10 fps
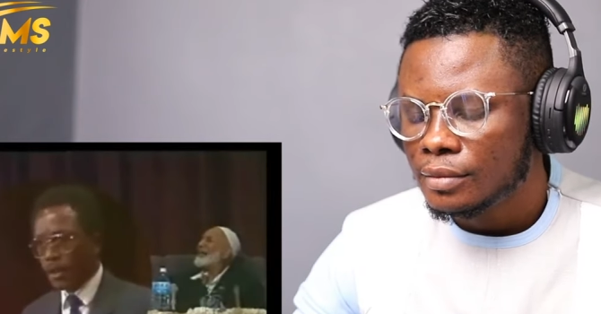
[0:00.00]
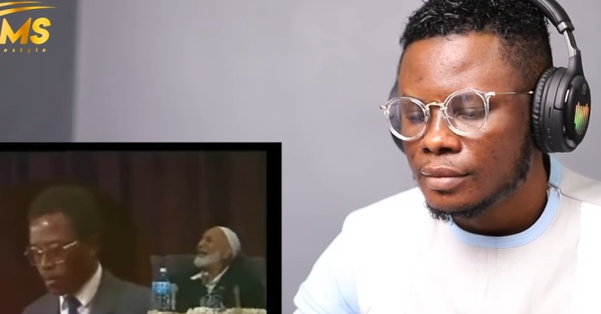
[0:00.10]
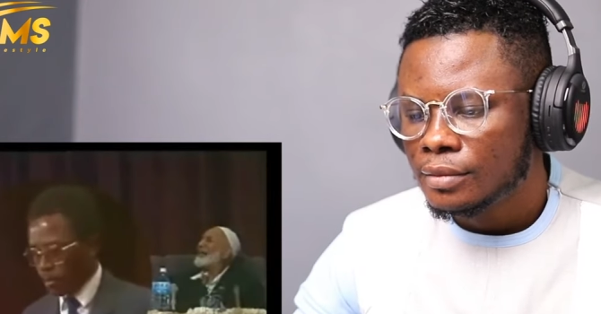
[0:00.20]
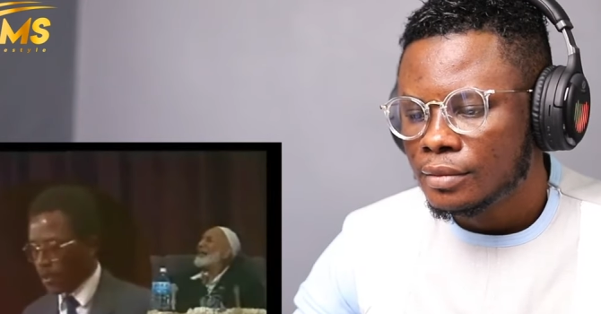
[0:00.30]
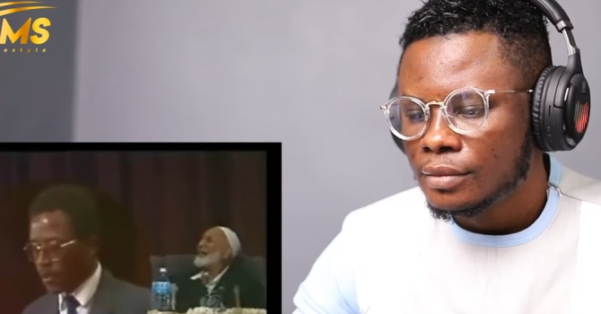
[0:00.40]

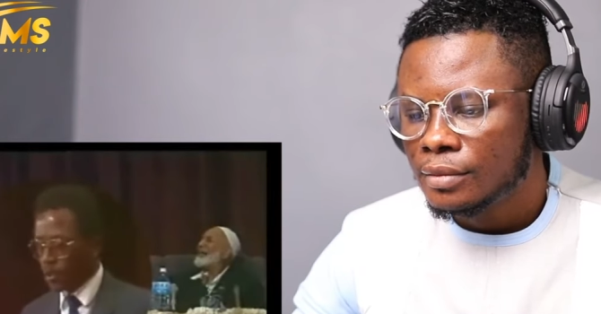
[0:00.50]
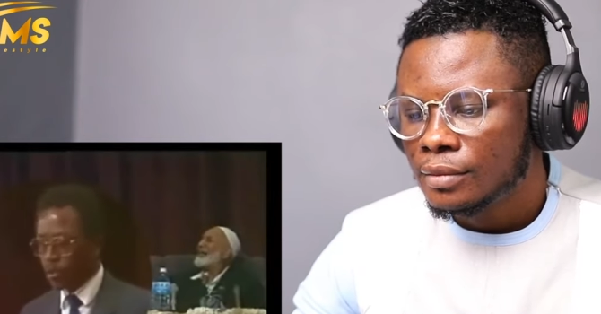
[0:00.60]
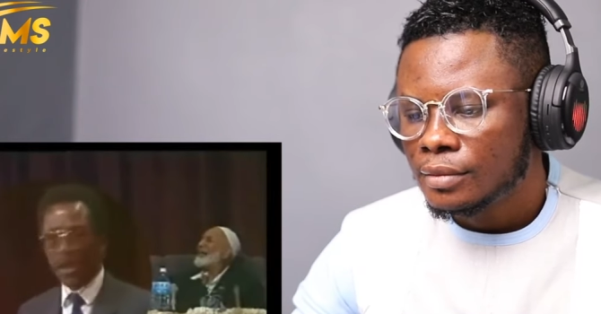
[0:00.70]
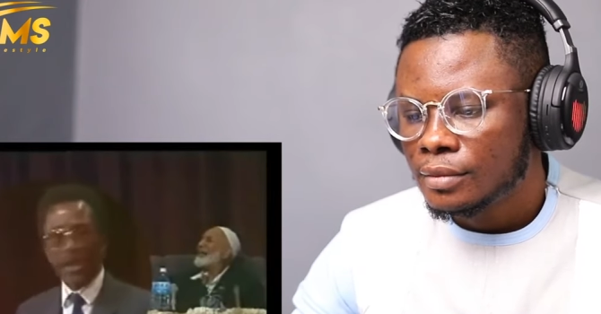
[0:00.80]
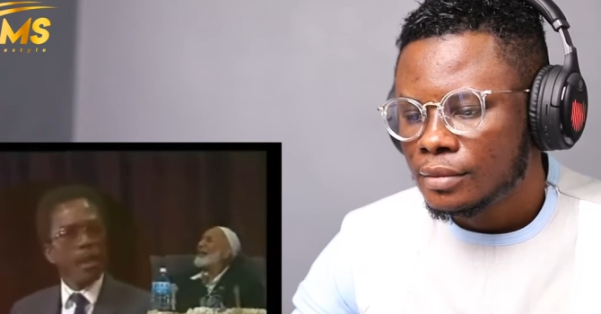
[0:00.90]

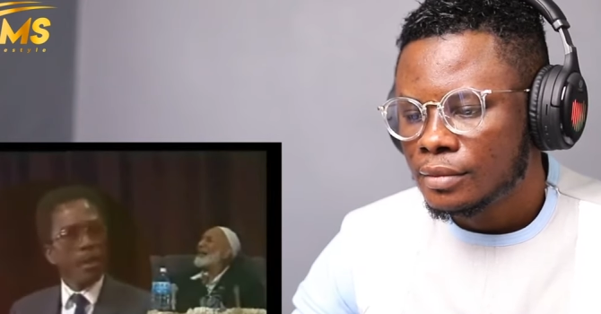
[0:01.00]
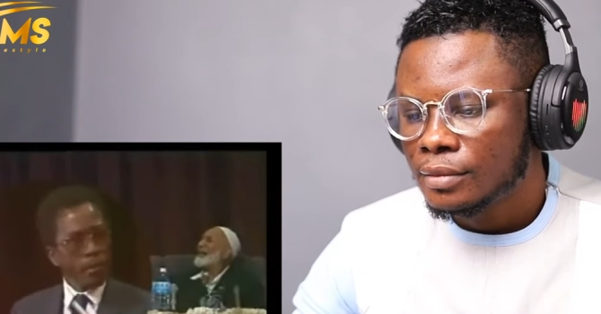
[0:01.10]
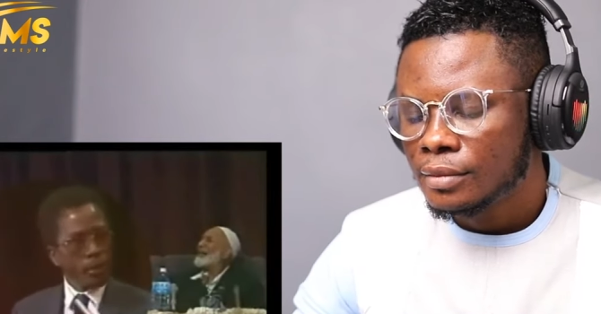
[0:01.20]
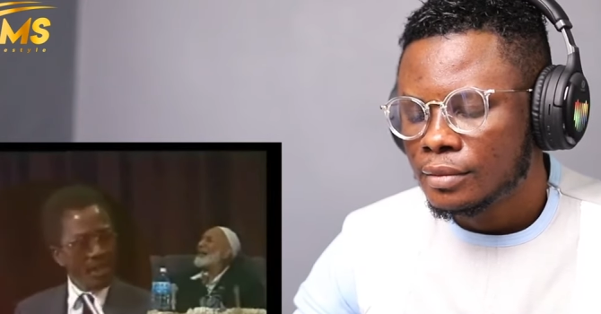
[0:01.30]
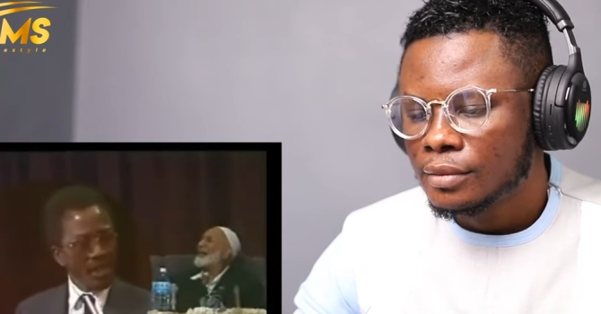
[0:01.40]
Speaker 1: excuse me,
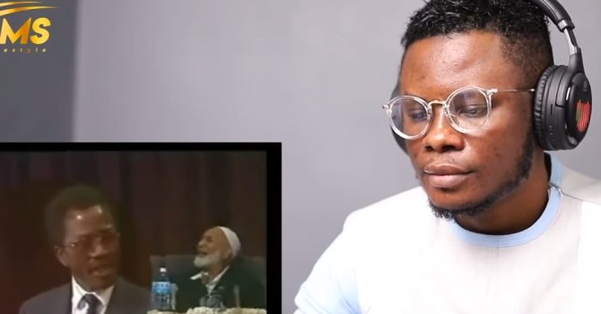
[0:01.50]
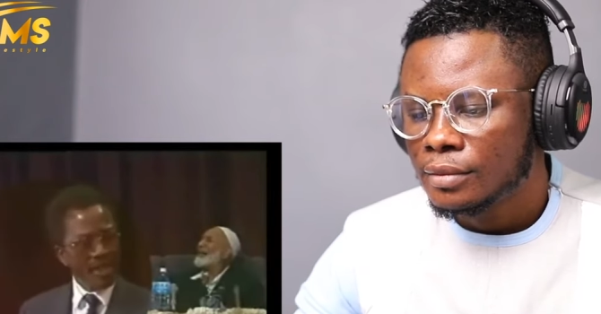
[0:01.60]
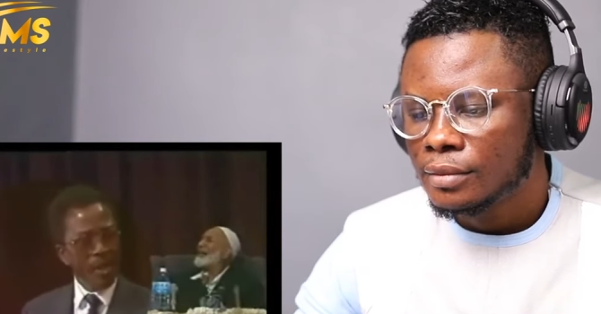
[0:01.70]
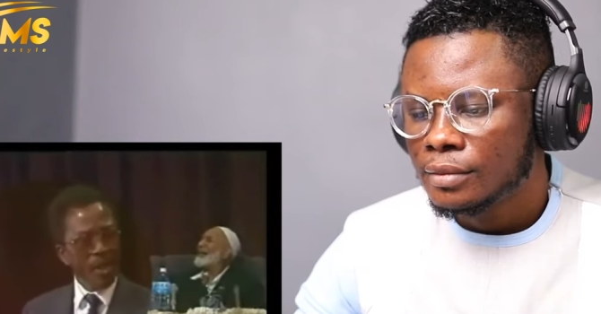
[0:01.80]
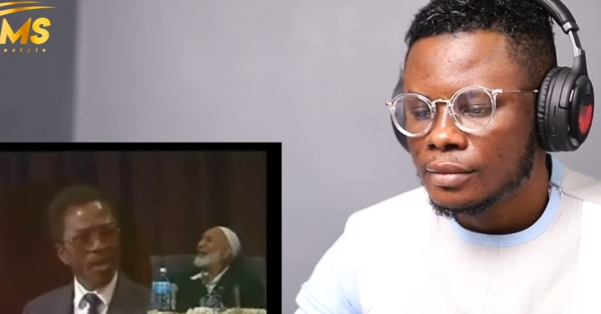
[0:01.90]

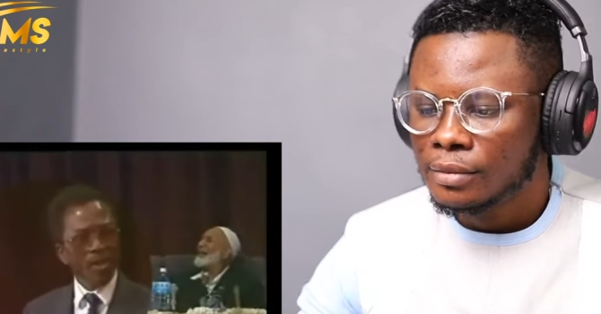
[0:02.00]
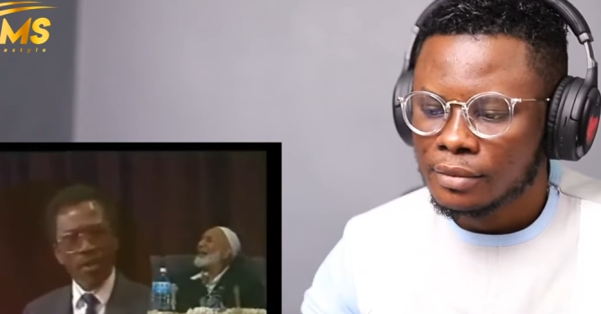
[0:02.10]
protecting me or